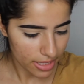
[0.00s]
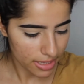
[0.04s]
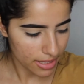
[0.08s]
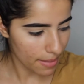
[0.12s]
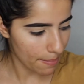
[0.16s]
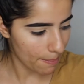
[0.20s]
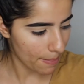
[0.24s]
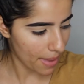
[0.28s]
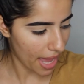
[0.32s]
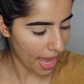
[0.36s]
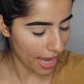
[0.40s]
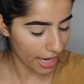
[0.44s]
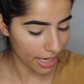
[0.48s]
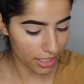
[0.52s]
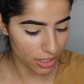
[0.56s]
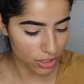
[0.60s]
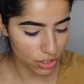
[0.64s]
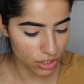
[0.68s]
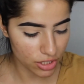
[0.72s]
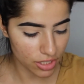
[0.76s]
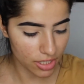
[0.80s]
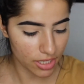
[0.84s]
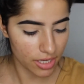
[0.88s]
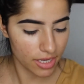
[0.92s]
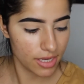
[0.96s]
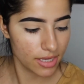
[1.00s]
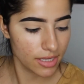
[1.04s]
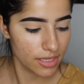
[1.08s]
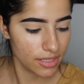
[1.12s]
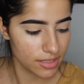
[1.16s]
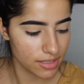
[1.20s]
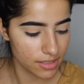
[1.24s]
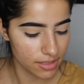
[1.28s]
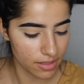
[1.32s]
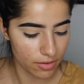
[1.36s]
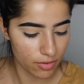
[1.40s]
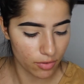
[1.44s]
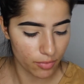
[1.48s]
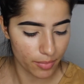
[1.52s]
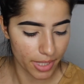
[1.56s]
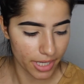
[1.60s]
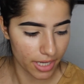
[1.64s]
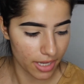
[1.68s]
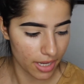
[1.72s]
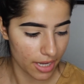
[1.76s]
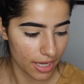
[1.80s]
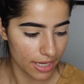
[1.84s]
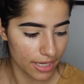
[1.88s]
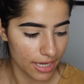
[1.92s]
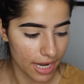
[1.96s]
the packaging is. Oh my
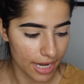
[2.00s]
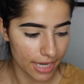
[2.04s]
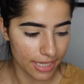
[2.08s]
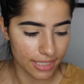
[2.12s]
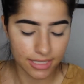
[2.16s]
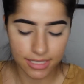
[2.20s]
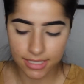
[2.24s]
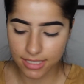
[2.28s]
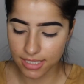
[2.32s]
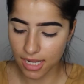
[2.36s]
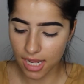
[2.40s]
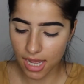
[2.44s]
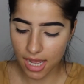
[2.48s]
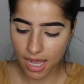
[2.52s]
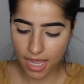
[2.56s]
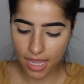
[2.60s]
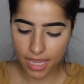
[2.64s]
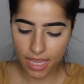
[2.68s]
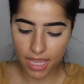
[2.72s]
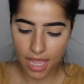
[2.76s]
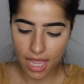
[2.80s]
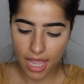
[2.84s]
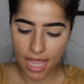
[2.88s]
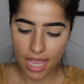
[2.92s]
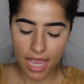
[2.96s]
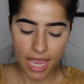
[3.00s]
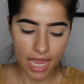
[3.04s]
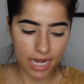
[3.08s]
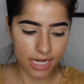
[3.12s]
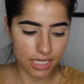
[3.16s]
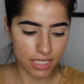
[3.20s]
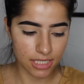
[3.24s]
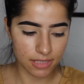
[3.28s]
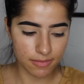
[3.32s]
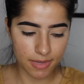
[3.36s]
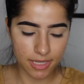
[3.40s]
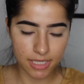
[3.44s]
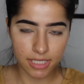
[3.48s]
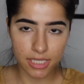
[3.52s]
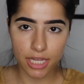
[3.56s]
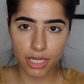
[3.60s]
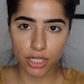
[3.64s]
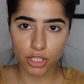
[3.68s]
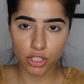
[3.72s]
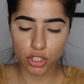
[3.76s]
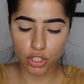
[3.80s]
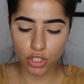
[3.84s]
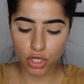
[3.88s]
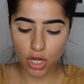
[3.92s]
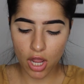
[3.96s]
god, I die. And it smells
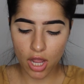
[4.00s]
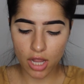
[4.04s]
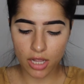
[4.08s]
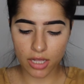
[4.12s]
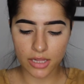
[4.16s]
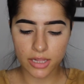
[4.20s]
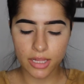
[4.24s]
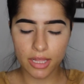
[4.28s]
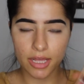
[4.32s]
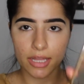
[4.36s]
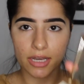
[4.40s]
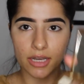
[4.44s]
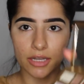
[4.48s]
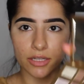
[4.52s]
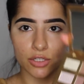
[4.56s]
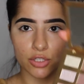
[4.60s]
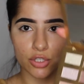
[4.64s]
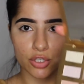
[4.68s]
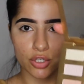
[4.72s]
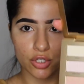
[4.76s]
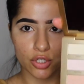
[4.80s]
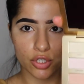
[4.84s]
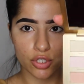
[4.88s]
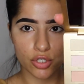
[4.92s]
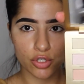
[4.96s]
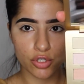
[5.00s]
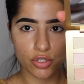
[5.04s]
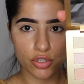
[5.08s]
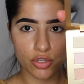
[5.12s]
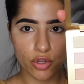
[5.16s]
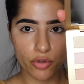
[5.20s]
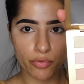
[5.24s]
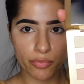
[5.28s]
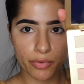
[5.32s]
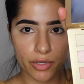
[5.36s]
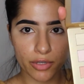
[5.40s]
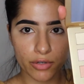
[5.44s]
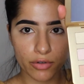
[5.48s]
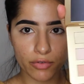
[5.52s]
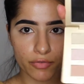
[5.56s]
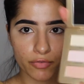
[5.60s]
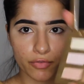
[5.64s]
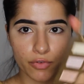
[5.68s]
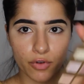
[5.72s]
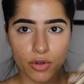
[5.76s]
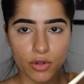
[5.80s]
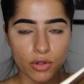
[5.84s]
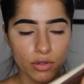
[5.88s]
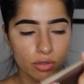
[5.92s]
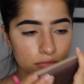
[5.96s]
like chocolate and it's just so
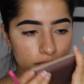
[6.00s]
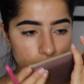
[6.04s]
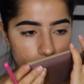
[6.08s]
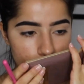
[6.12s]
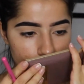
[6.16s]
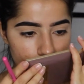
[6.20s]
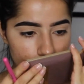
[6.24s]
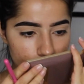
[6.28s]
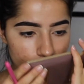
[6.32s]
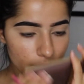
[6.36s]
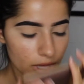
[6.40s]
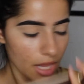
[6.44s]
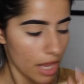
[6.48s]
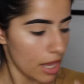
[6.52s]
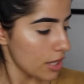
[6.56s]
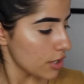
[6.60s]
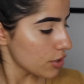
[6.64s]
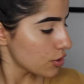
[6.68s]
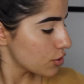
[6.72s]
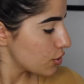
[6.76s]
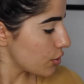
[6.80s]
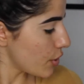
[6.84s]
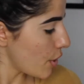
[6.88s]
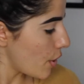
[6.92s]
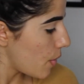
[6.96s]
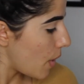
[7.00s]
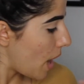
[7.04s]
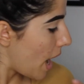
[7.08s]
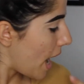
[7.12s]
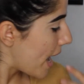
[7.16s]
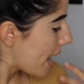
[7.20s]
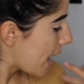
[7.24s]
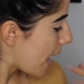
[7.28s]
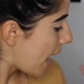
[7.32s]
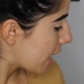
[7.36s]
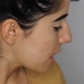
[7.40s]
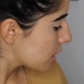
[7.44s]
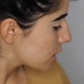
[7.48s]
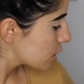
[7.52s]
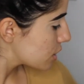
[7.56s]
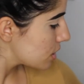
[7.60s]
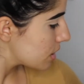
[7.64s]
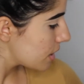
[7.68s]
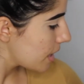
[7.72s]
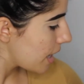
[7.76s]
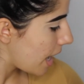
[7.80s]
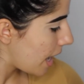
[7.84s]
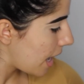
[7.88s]
beautiful. So I actually